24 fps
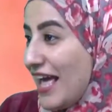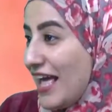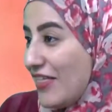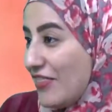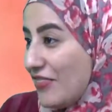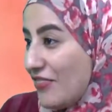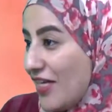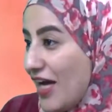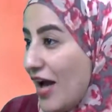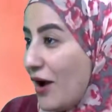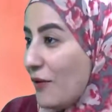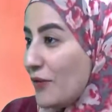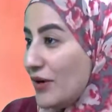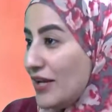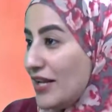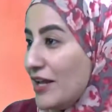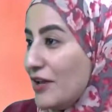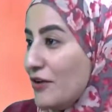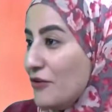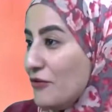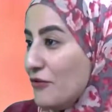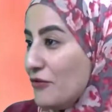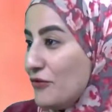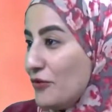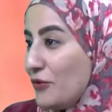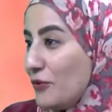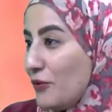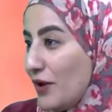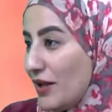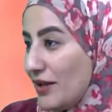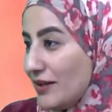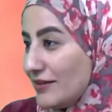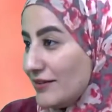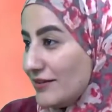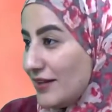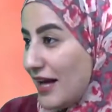And that will
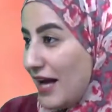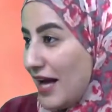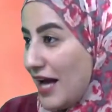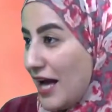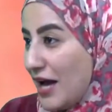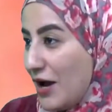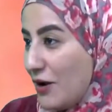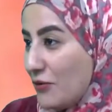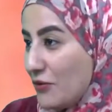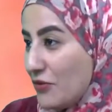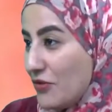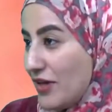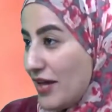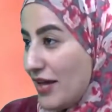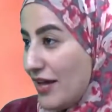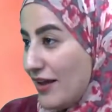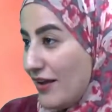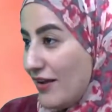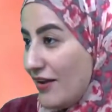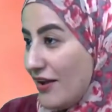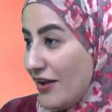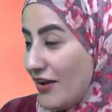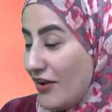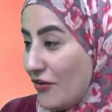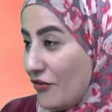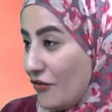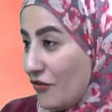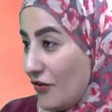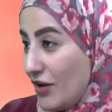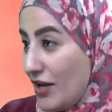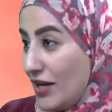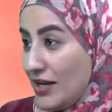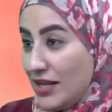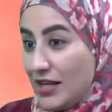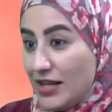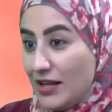influence how they
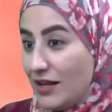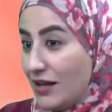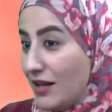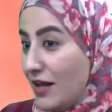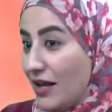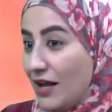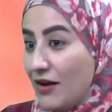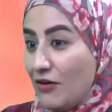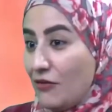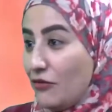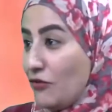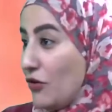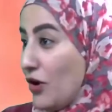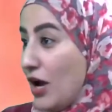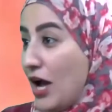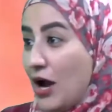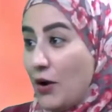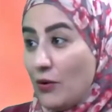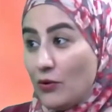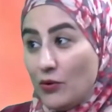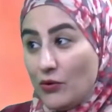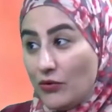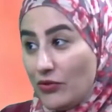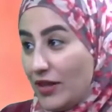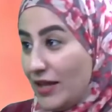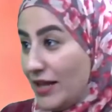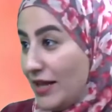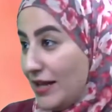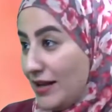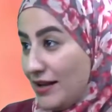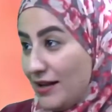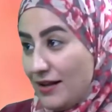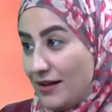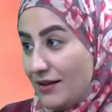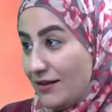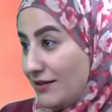really, for how long they're
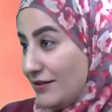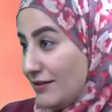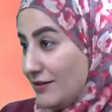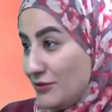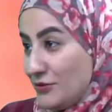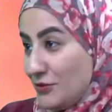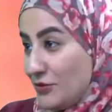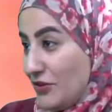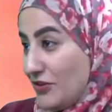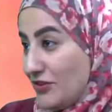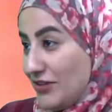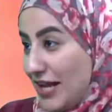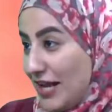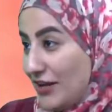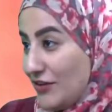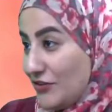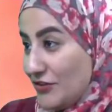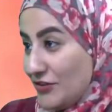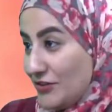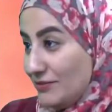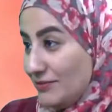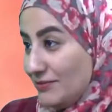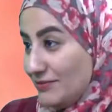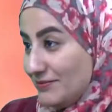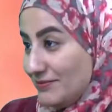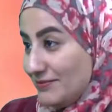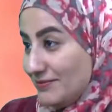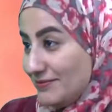gonna do the tantrum,